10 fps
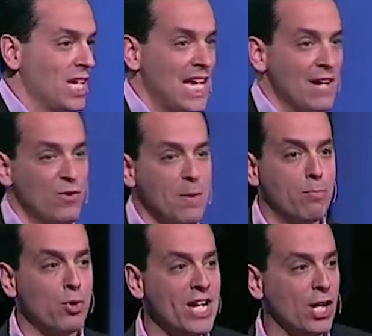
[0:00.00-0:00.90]
if we
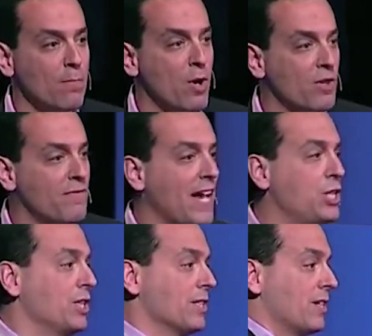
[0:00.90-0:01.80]
bring our
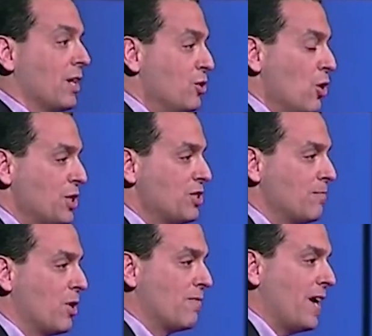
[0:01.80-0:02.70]
motivation, notions of
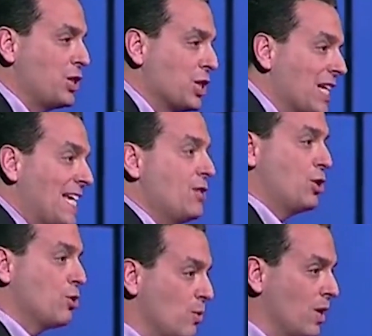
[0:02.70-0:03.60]
motivation,
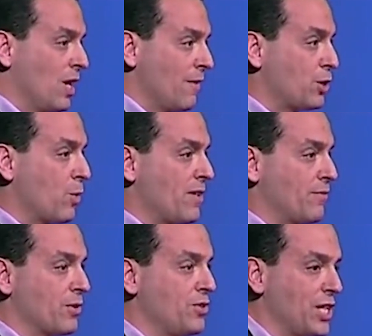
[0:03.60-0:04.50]
into the
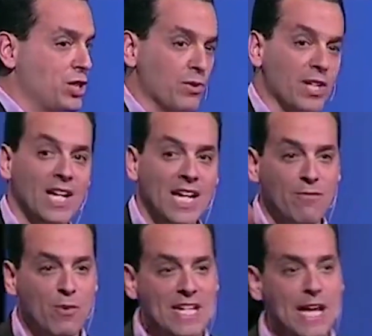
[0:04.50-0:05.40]
21st century, if
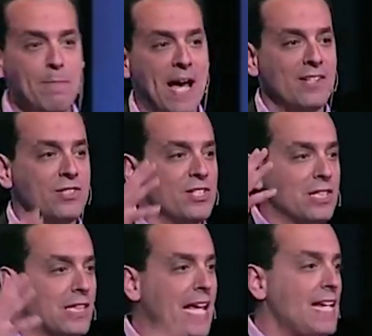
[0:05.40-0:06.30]
we get past this
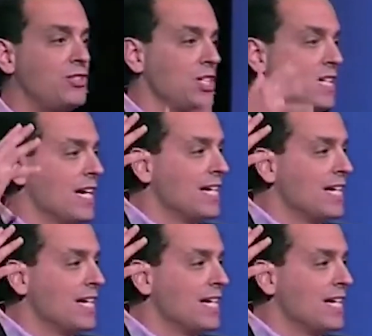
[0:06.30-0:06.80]
lazy,